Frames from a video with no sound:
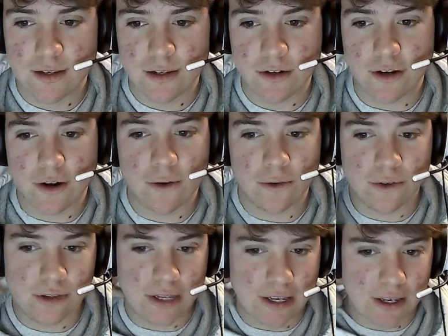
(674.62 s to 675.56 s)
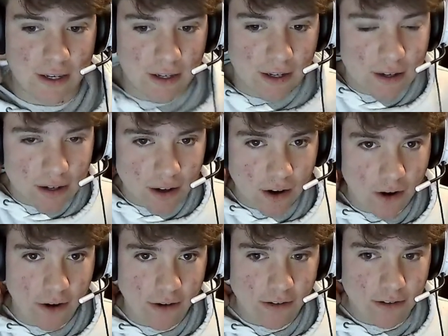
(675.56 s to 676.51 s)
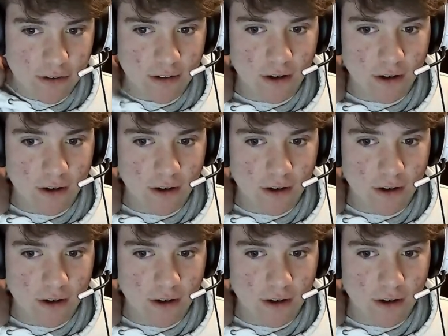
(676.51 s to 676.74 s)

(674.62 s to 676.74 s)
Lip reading: You know, they are